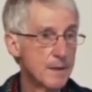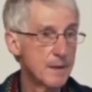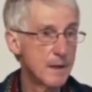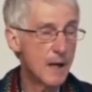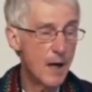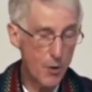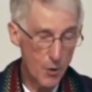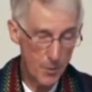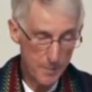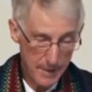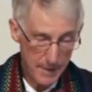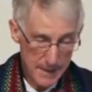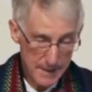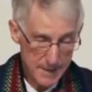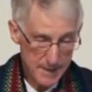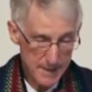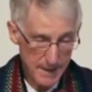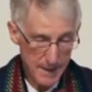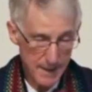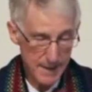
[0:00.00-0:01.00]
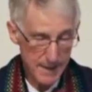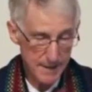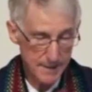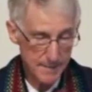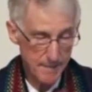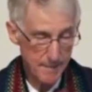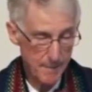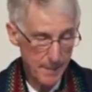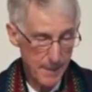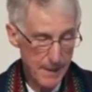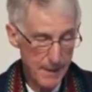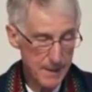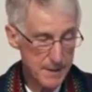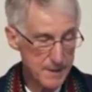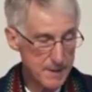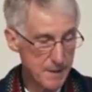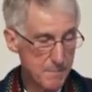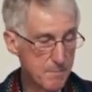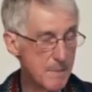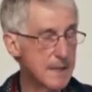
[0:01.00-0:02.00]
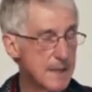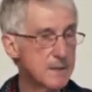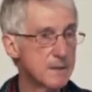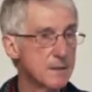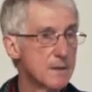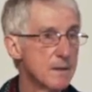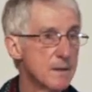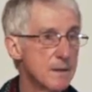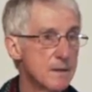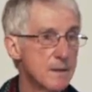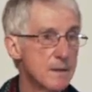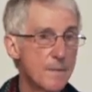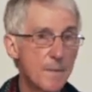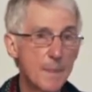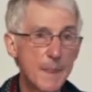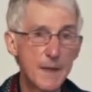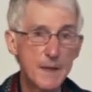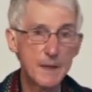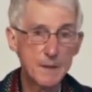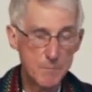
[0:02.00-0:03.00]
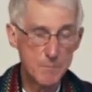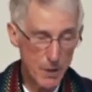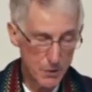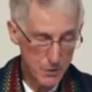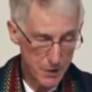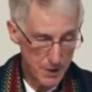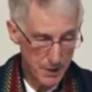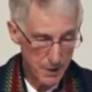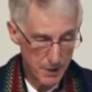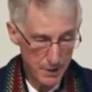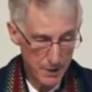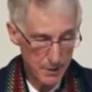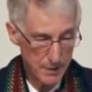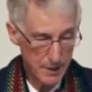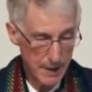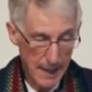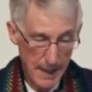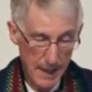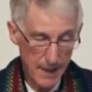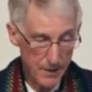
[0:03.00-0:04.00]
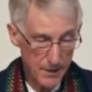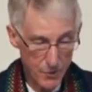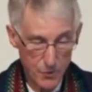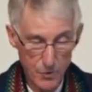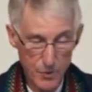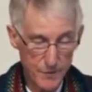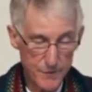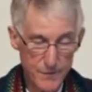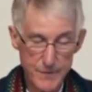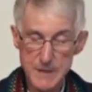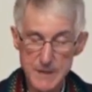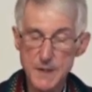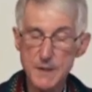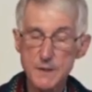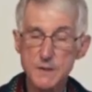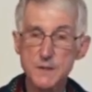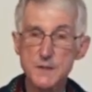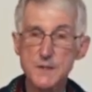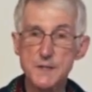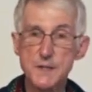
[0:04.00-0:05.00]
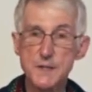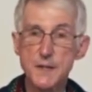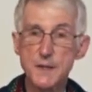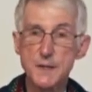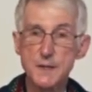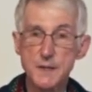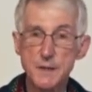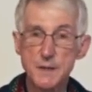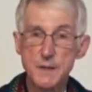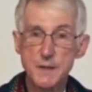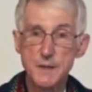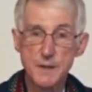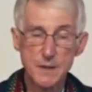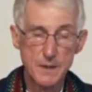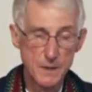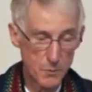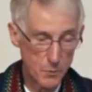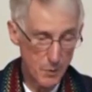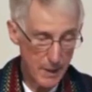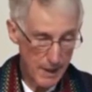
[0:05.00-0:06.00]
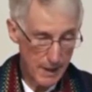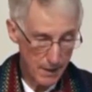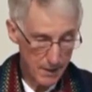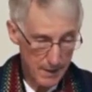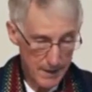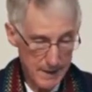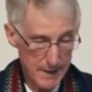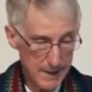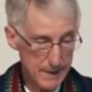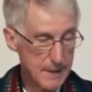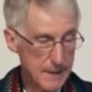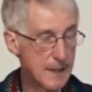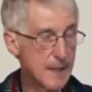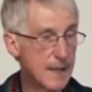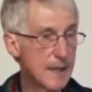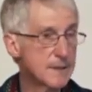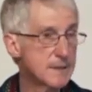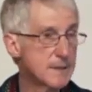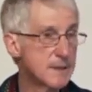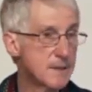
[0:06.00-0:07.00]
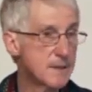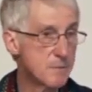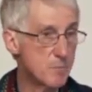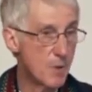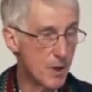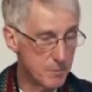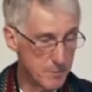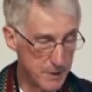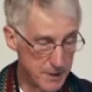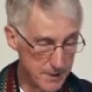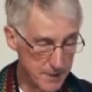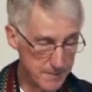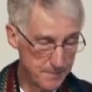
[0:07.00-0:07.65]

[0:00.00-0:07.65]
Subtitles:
Our baseline is the mental, emotional, and/or physical state we are in at this moment.